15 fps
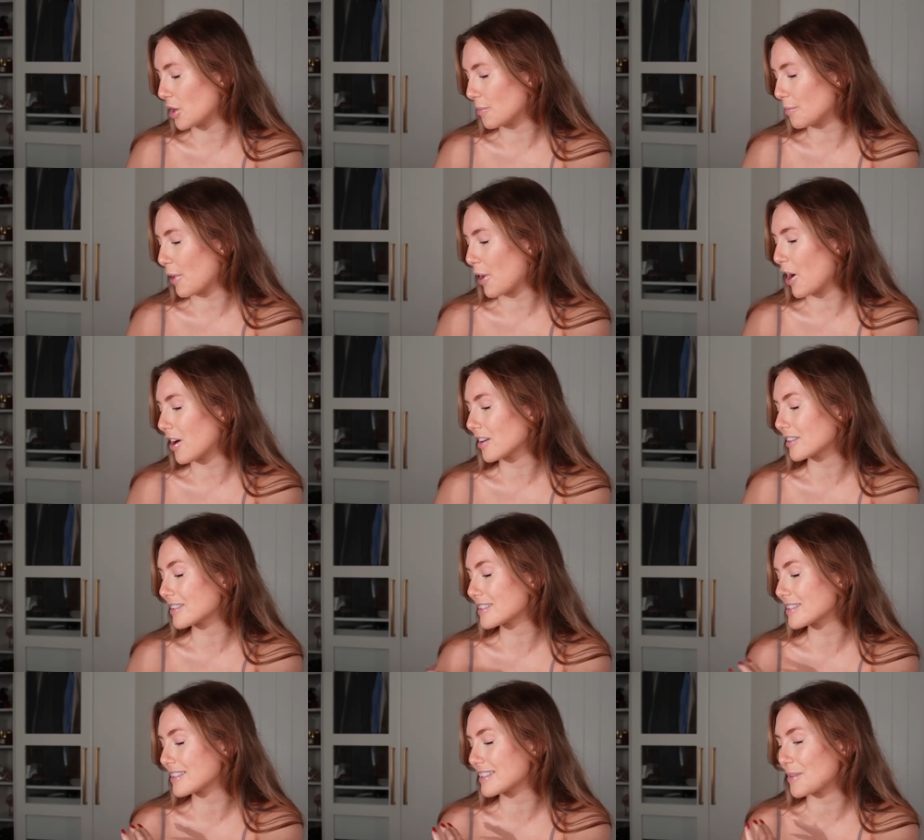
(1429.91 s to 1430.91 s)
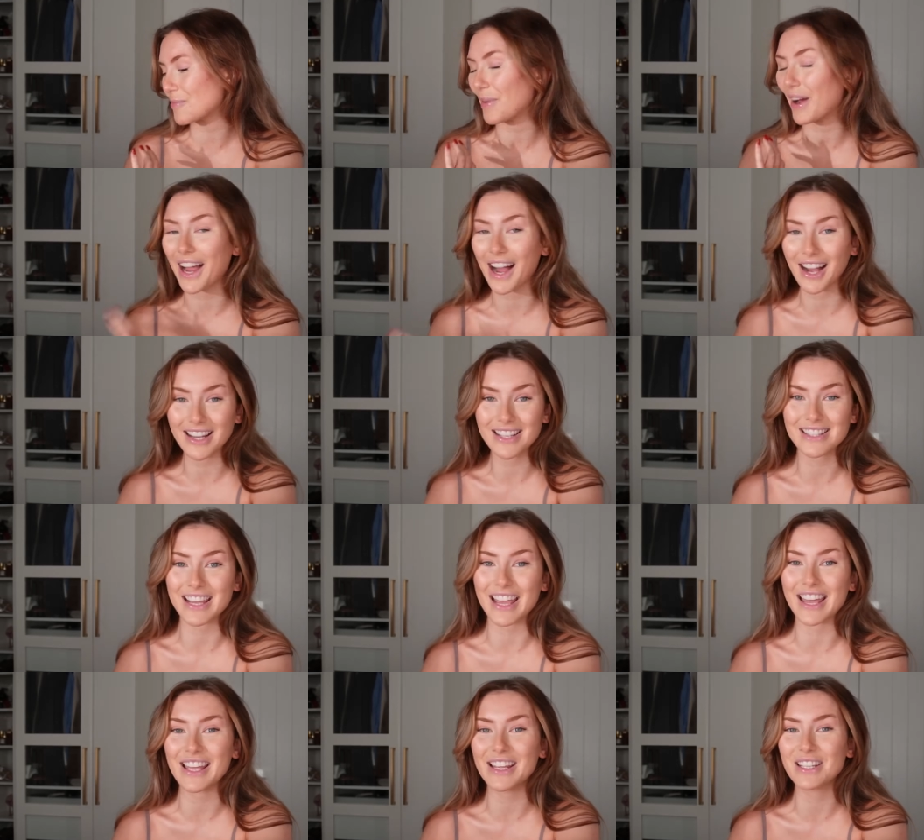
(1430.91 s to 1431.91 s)
unbox my ice
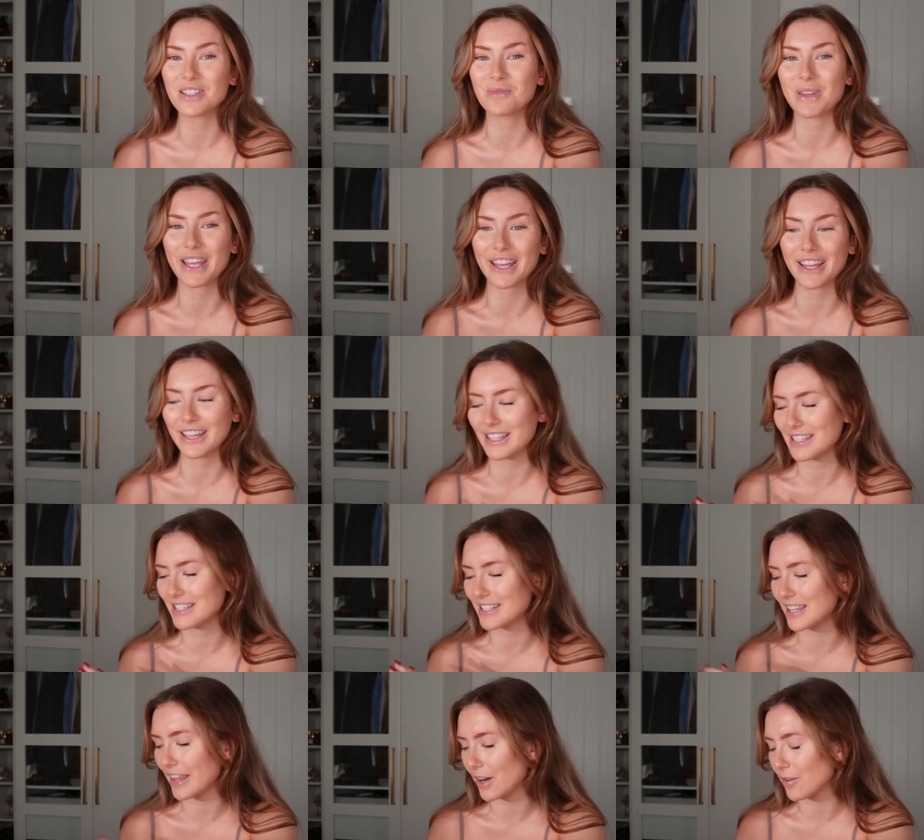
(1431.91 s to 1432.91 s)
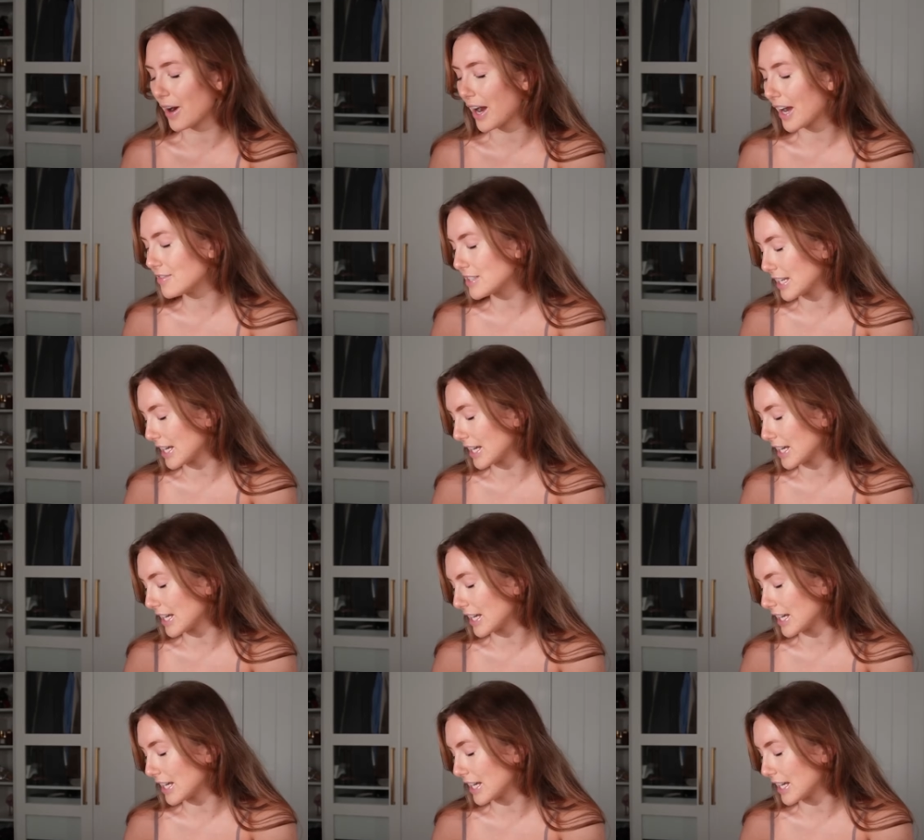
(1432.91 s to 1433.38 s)
skates because they arrived